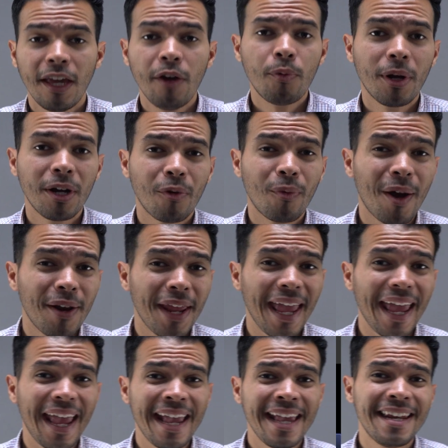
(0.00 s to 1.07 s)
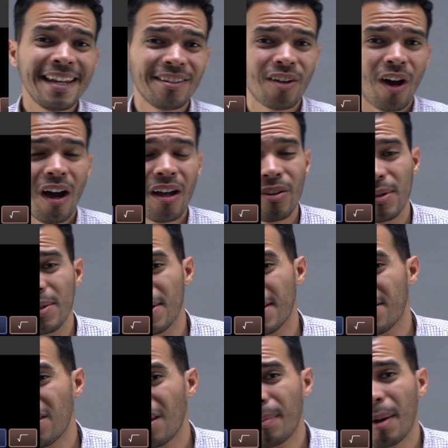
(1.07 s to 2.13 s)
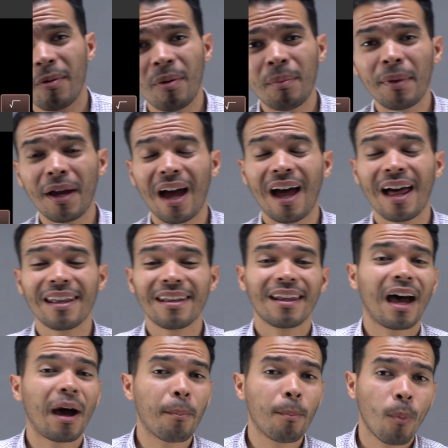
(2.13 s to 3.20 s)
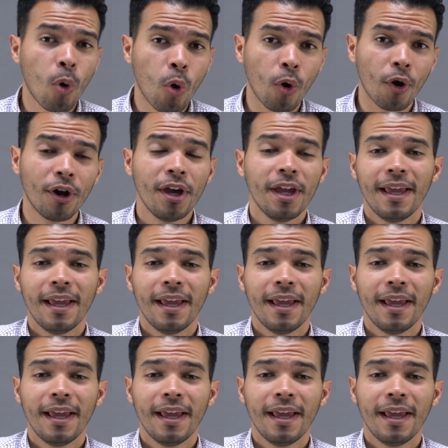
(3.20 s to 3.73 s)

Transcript: They run around $80 and some of them a lot more.